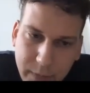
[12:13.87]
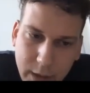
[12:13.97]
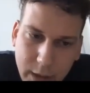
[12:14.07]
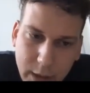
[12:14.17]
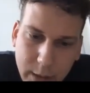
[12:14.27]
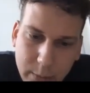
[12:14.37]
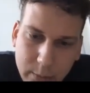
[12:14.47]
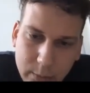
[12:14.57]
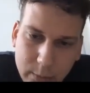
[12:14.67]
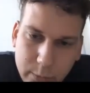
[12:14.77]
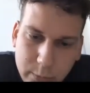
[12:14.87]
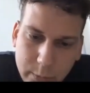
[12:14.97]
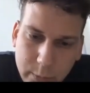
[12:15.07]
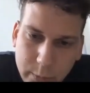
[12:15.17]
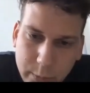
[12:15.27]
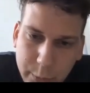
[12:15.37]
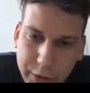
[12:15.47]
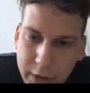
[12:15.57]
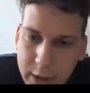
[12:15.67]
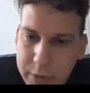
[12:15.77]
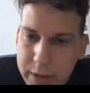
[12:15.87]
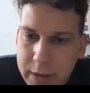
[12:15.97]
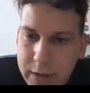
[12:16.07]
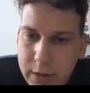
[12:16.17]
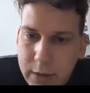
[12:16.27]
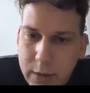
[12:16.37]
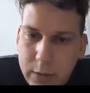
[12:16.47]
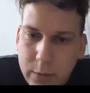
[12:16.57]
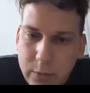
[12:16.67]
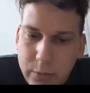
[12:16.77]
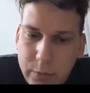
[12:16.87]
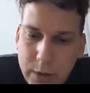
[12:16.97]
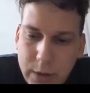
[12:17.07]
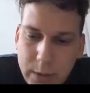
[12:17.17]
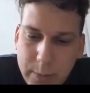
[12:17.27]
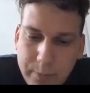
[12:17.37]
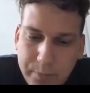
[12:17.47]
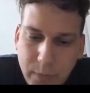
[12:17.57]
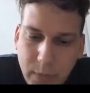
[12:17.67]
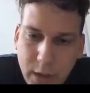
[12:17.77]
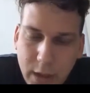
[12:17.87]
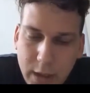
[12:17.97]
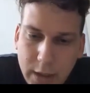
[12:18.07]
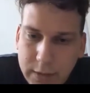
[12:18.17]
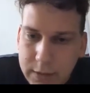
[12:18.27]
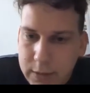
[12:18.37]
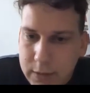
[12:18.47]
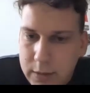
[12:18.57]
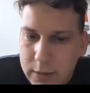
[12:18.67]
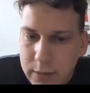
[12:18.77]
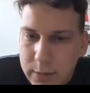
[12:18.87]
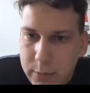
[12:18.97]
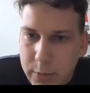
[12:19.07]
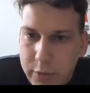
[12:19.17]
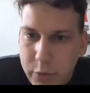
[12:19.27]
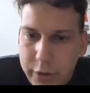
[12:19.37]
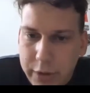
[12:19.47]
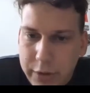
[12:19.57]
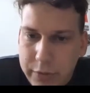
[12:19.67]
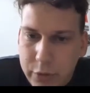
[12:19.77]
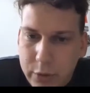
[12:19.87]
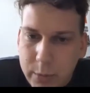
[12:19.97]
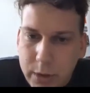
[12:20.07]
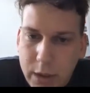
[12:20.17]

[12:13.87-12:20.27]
I'm pretty happy that we had evaluators from